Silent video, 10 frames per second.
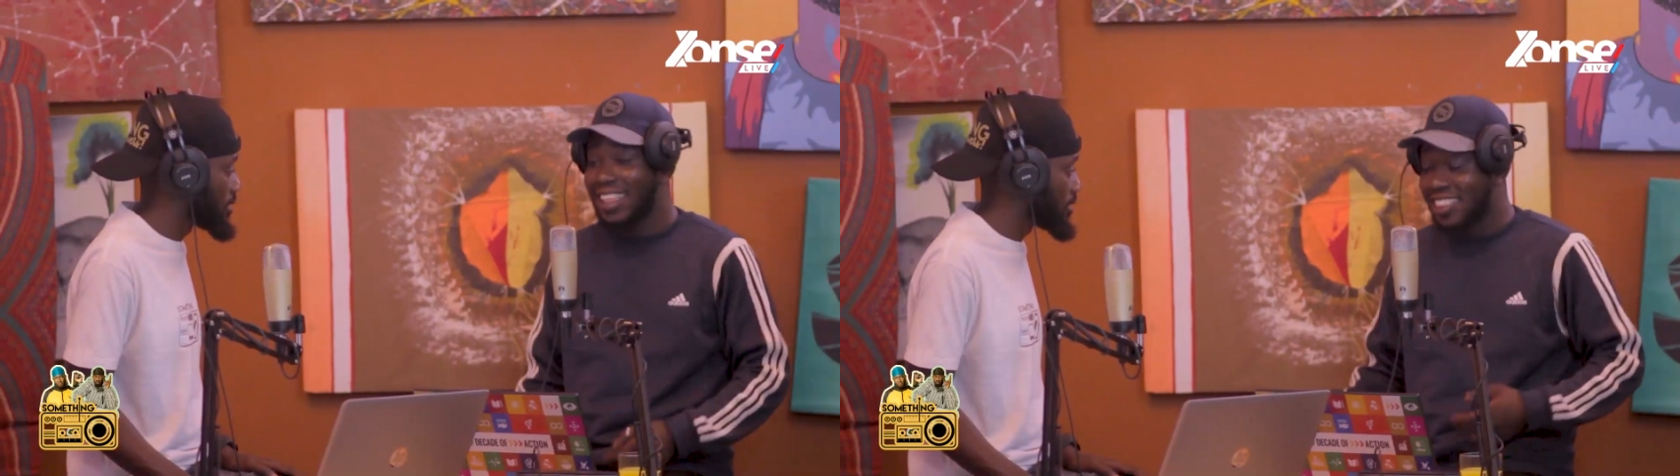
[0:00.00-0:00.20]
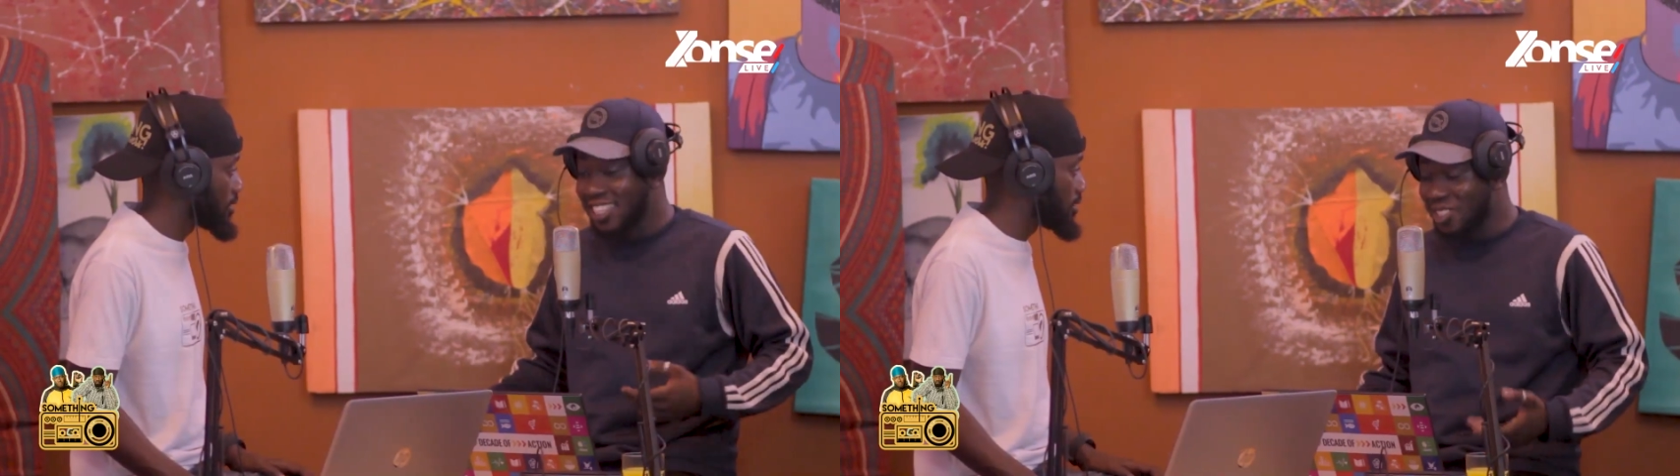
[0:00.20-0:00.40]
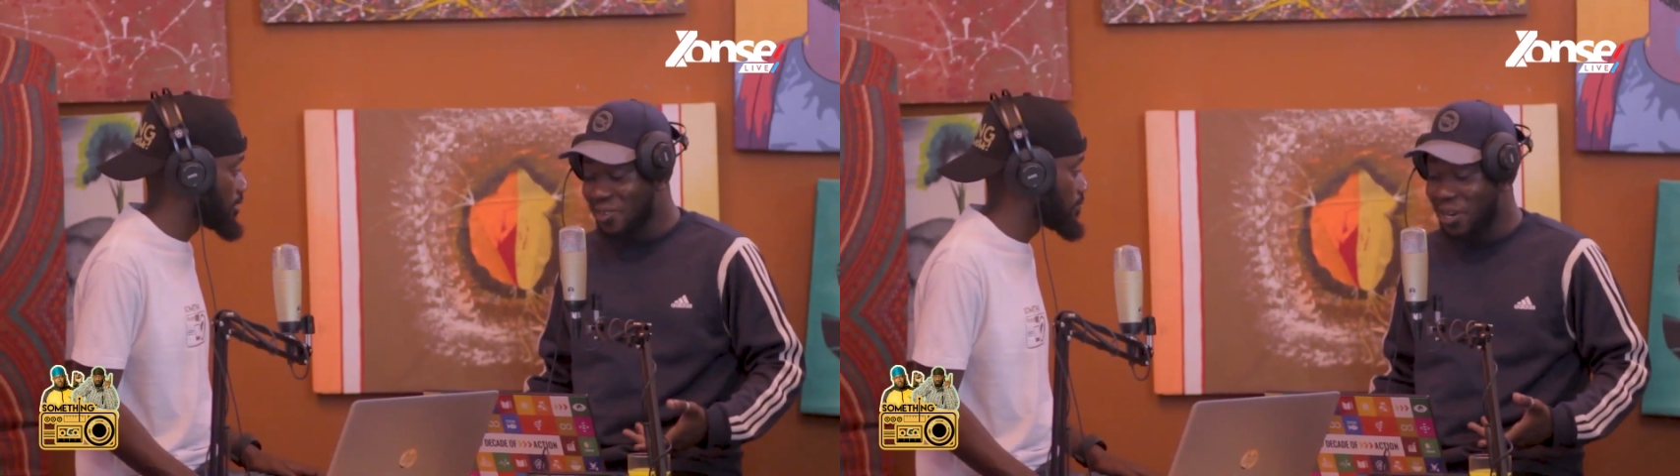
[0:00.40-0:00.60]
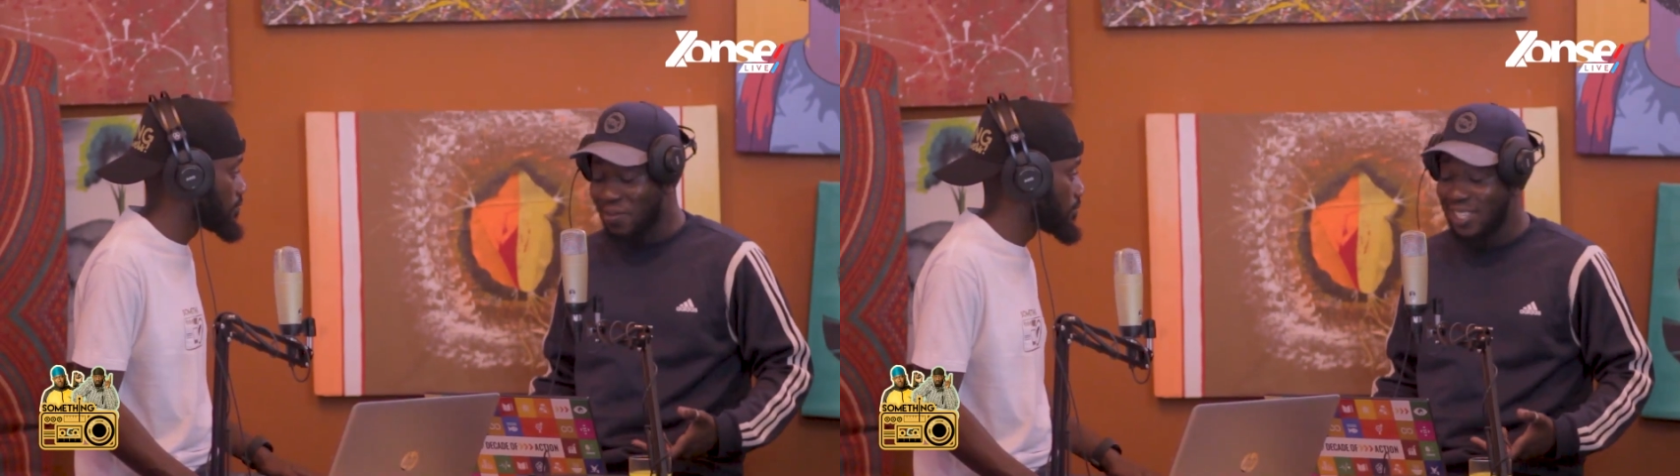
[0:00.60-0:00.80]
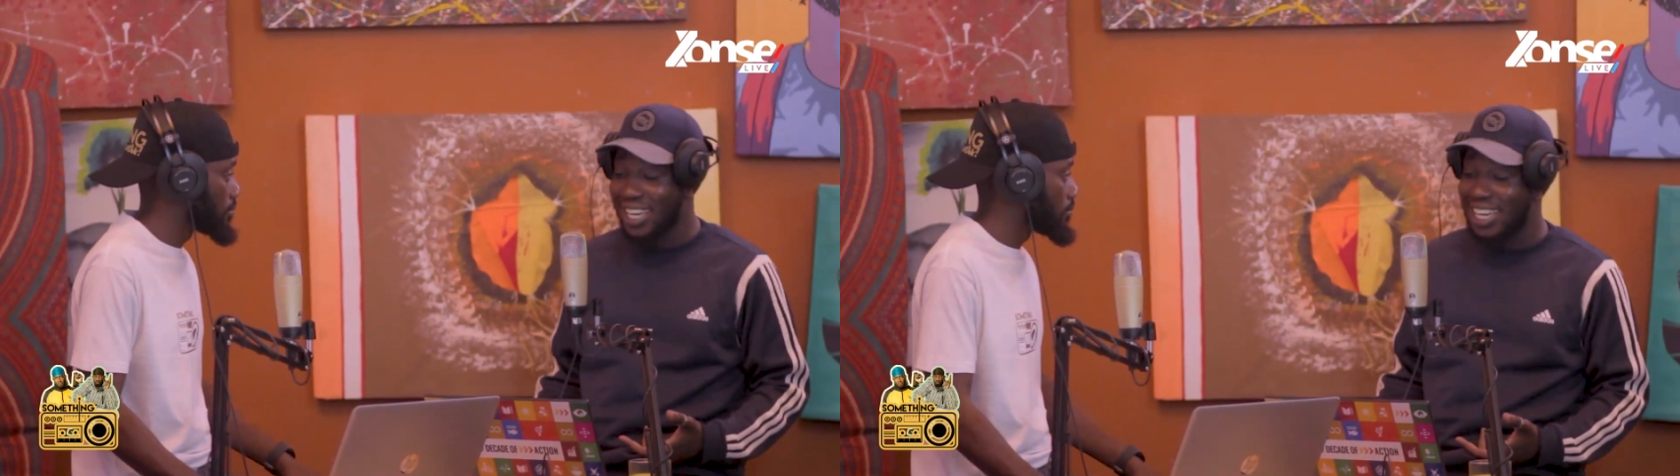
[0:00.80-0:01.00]
This is what
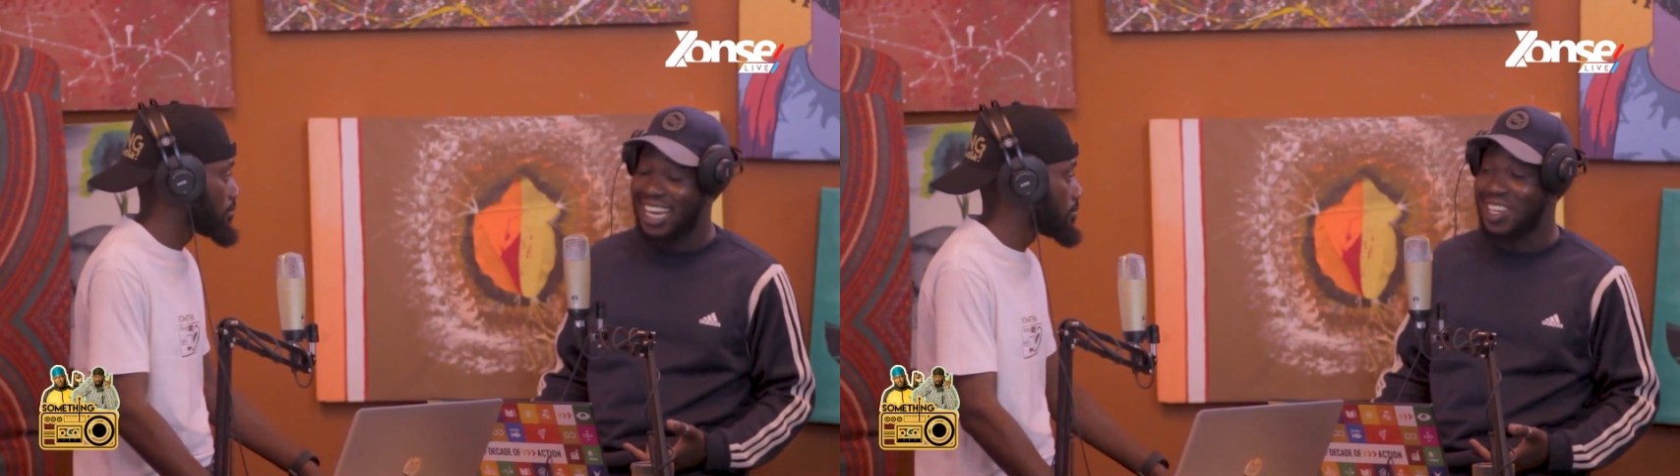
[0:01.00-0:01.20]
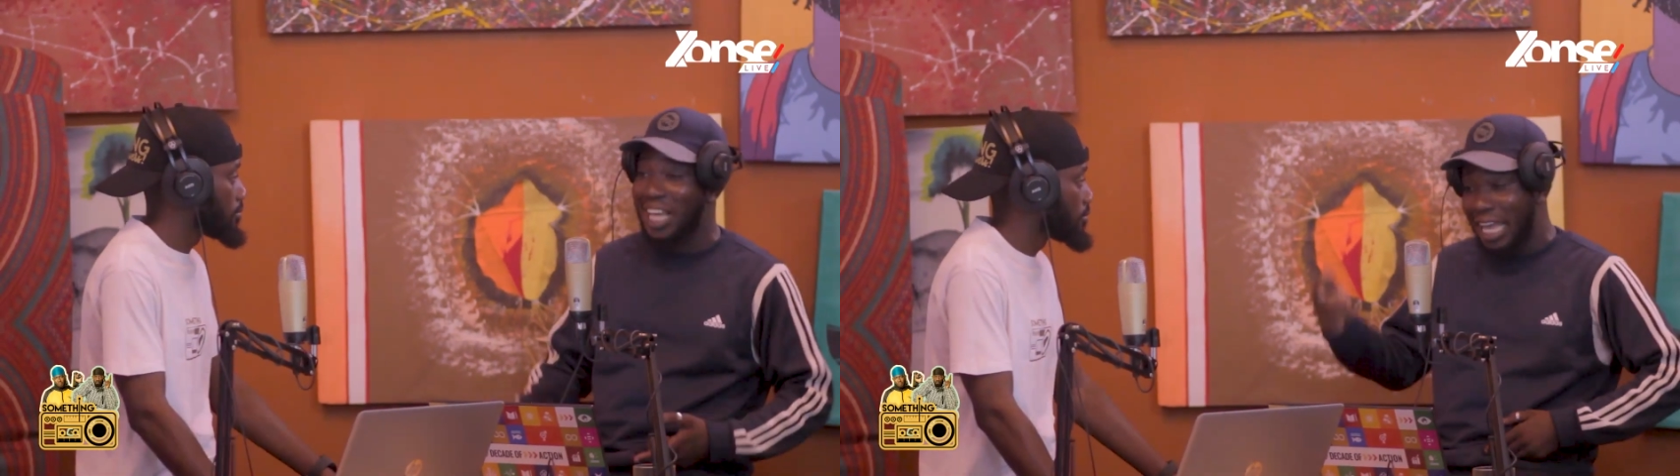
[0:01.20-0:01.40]
I'm saying.